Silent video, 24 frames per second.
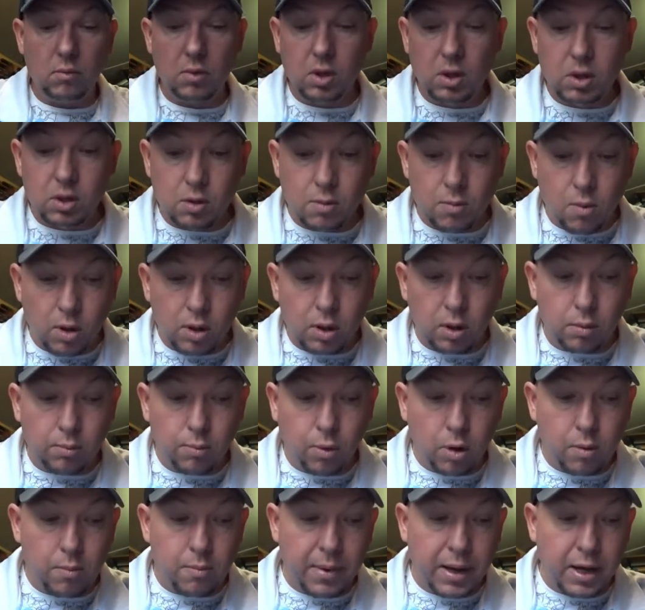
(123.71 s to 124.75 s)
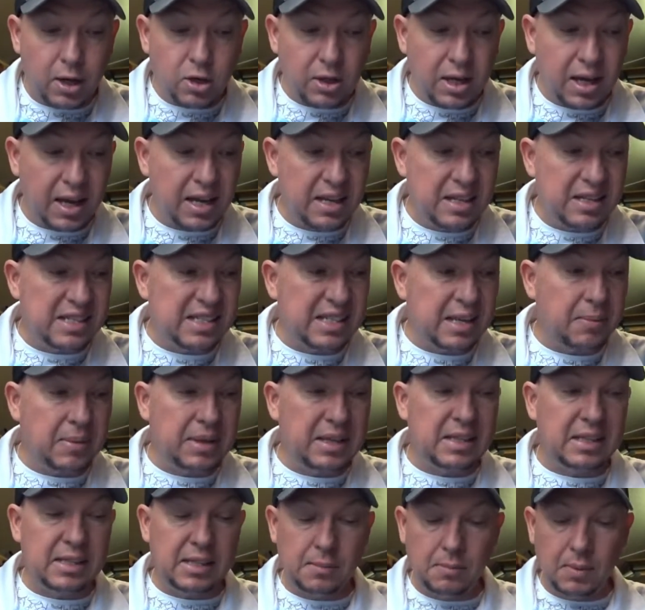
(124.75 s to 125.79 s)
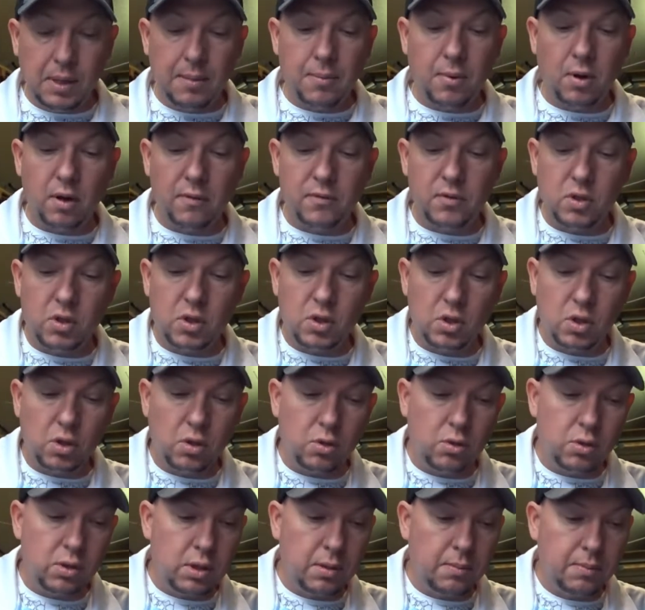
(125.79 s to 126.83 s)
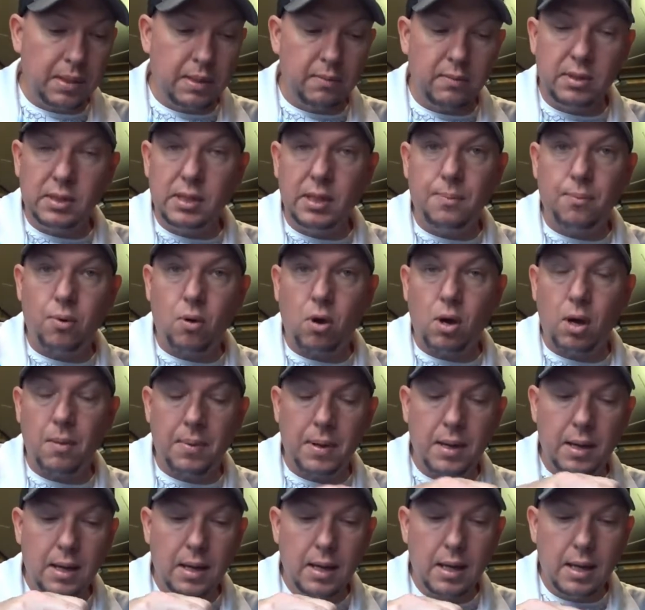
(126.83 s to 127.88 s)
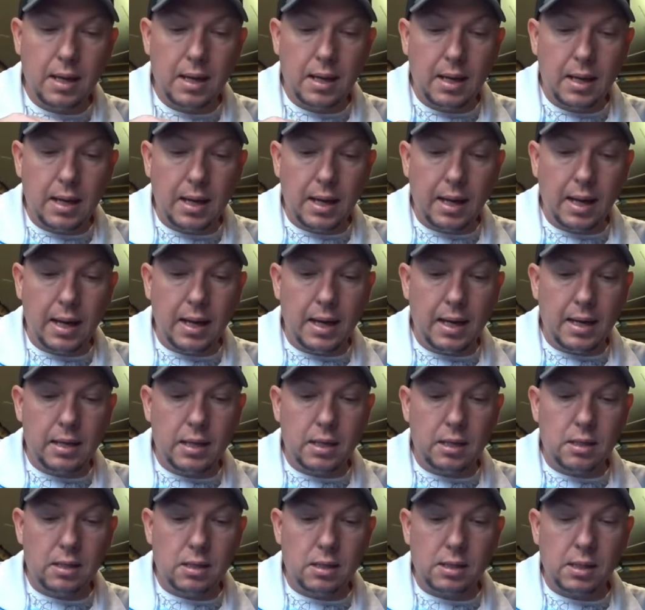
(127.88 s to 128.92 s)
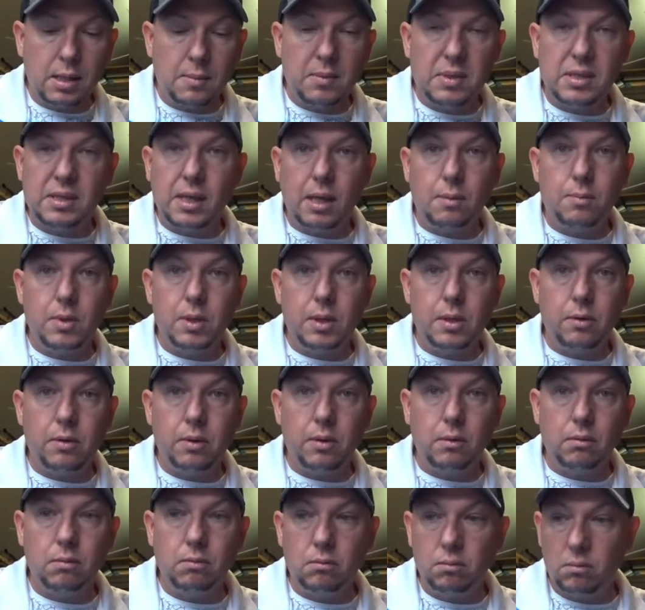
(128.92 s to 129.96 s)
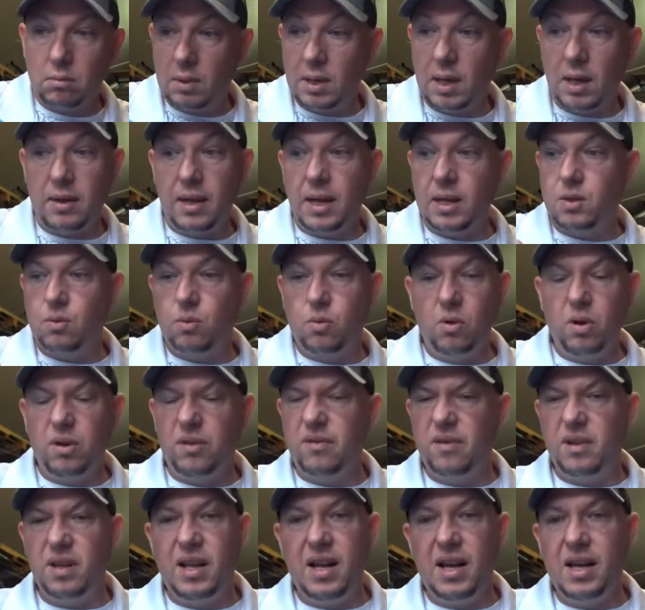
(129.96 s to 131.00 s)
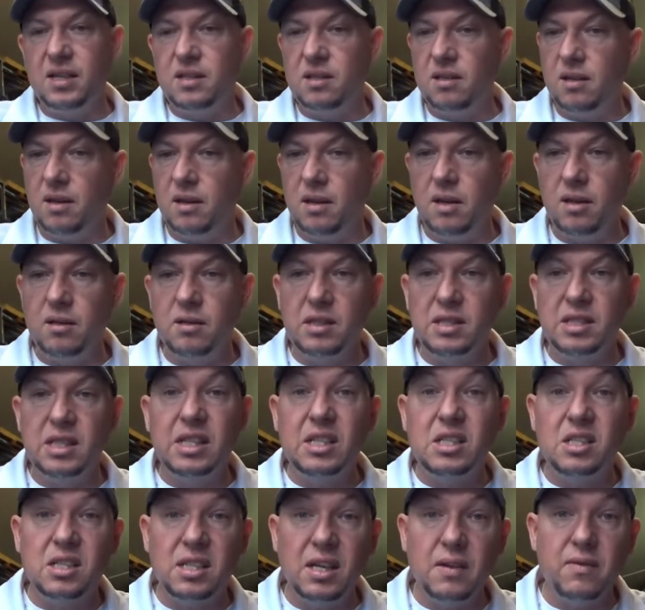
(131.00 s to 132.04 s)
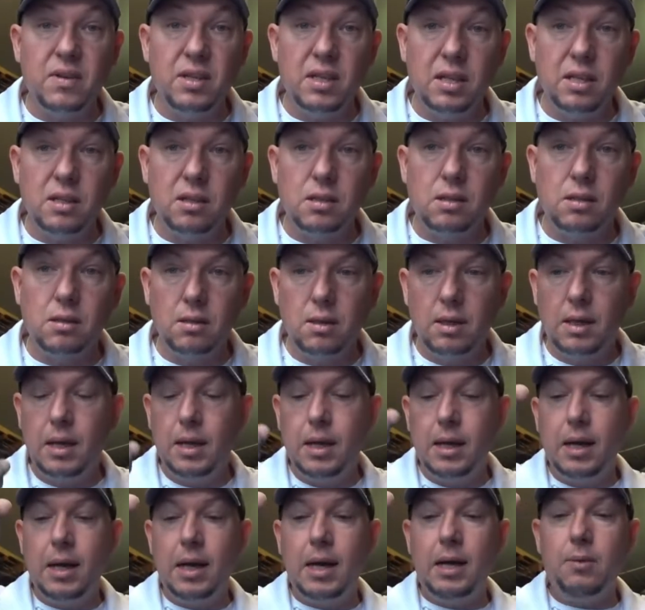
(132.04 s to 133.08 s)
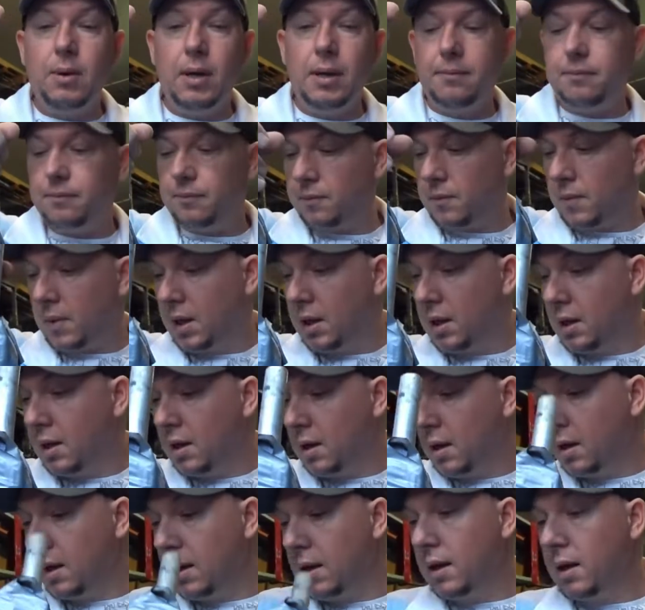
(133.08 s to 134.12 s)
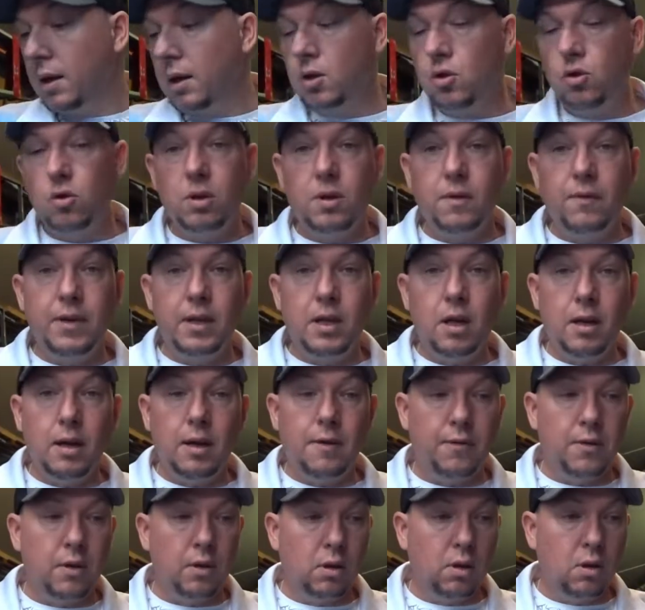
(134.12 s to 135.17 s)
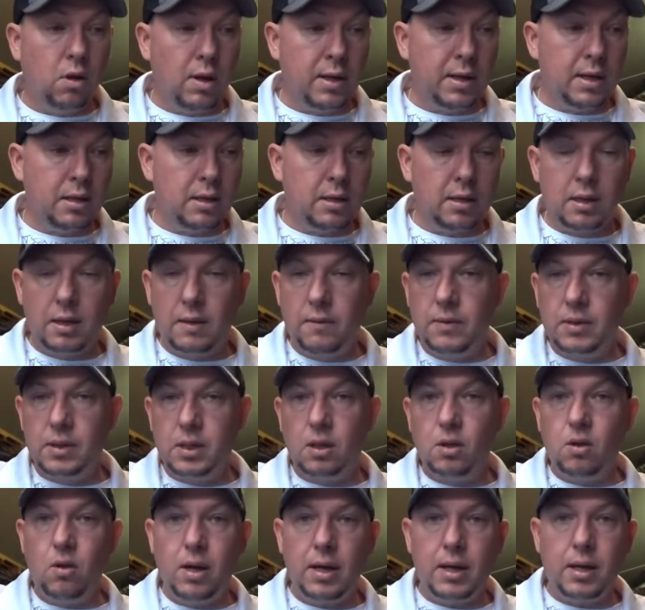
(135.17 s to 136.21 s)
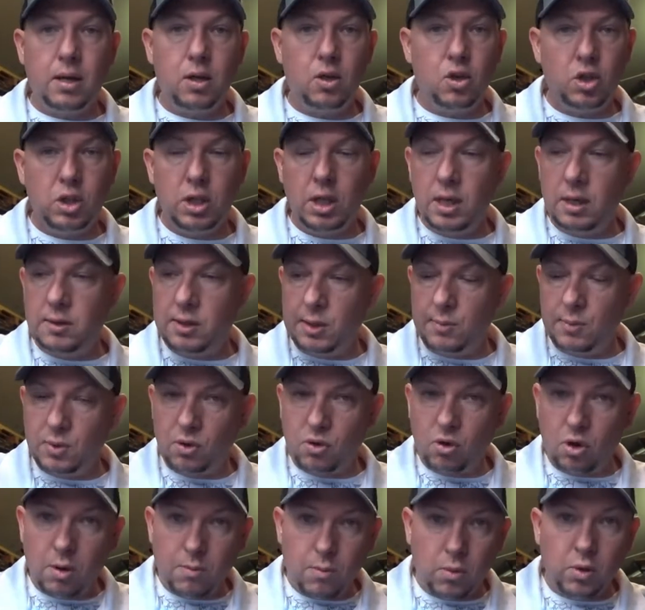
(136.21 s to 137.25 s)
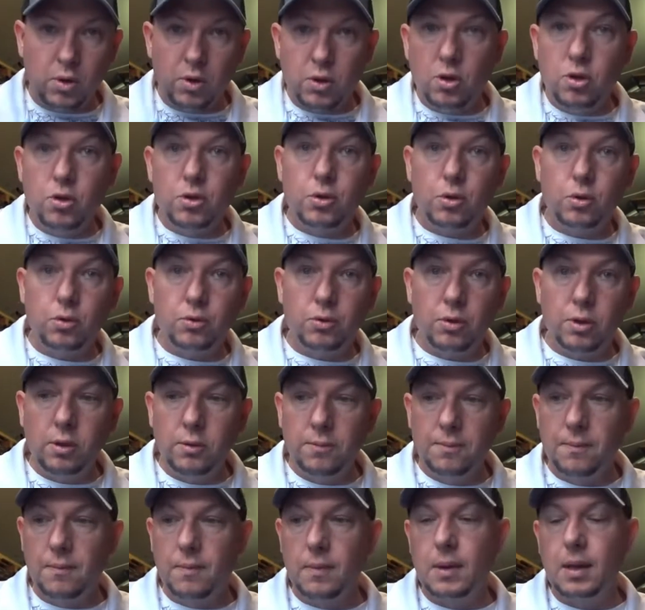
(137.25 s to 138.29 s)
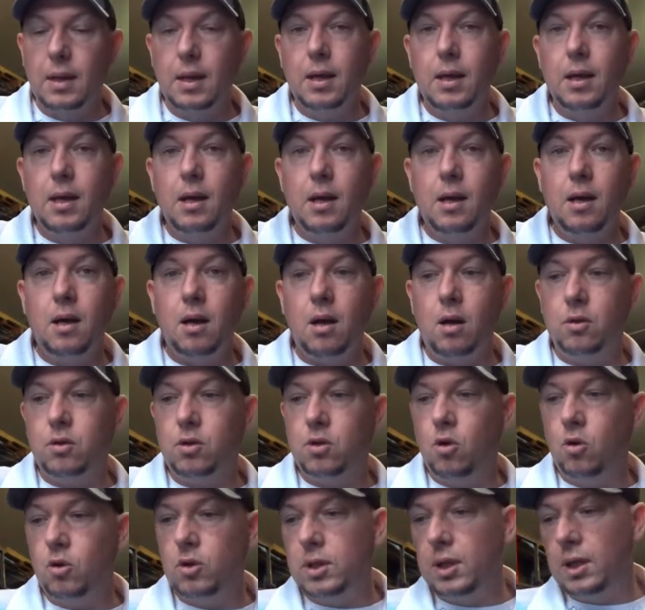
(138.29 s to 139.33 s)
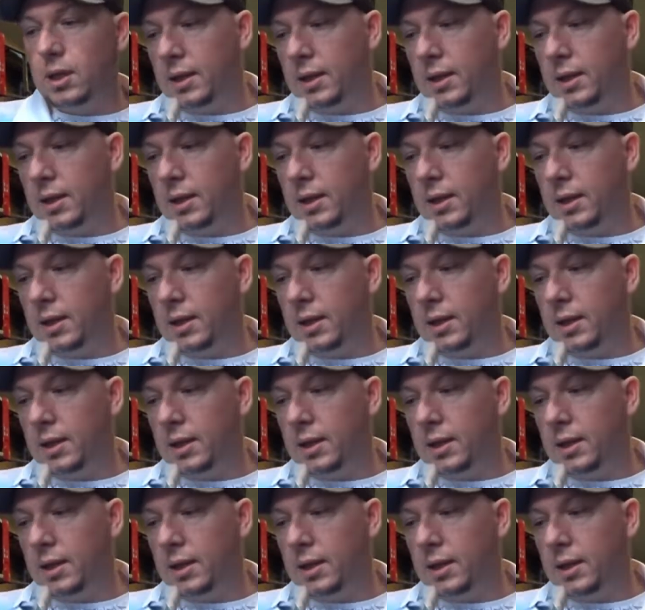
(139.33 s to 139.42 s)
So my little bottom basher has something similar, but I've just used PVC pipe and some stud material, and that's worked for the last 6-7 years. Anyway, enjoy the video. If you like it, give us a like, share, subscribe, all the usual drill. I'll talk to you